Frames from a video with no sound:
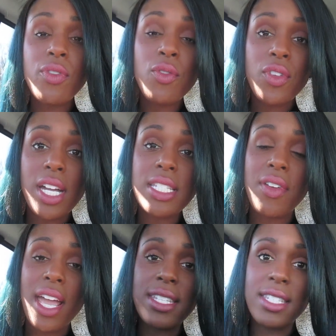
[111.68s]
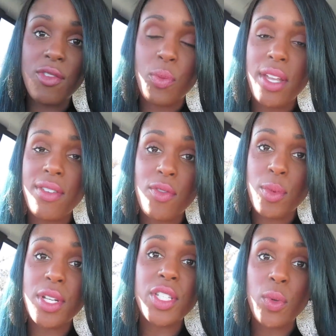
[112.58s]
a few of you guys have asked if we have ever
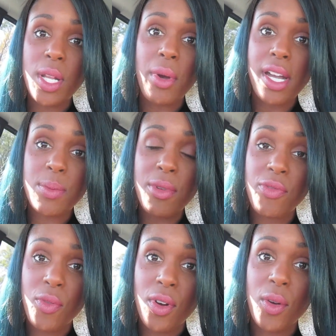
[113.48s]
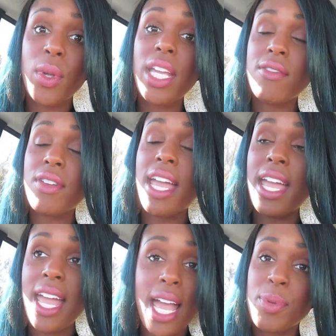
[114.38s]
been to Sweetie Pies before. We have
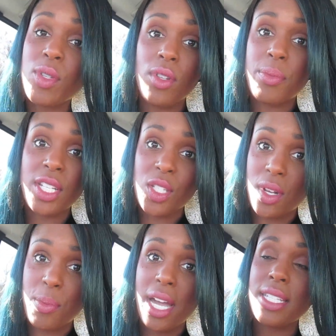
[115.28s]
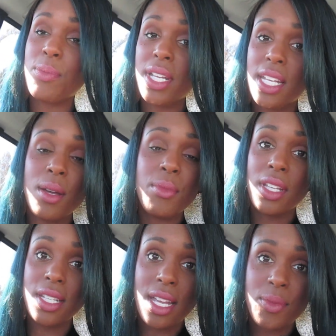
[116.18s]
absolutely been to Sweetie Pies, been a
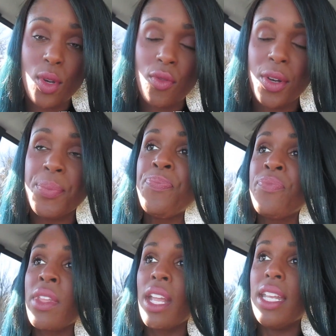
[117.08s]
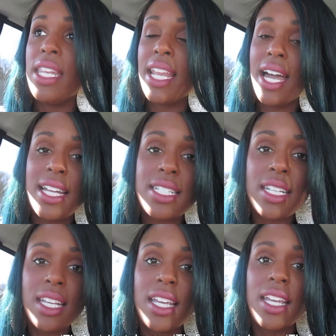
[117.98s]
million times over. Not
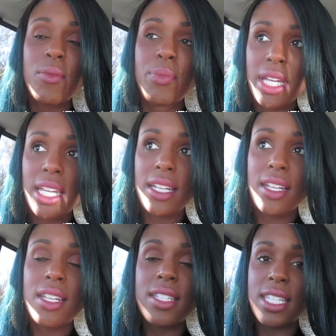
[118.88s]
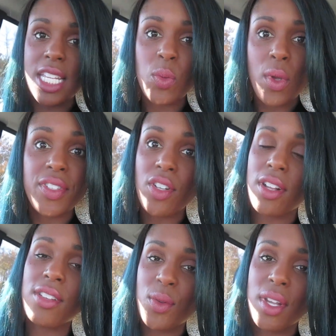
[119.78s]
been since we've
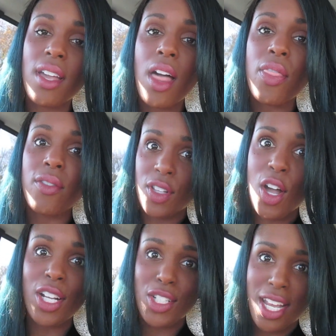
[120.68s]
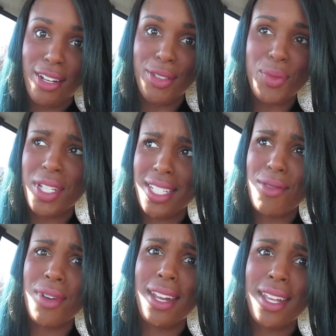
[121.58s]
started doing the vlog channel, which is
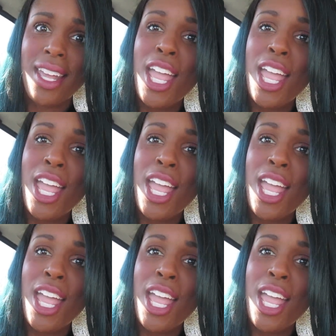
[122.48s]
ironic.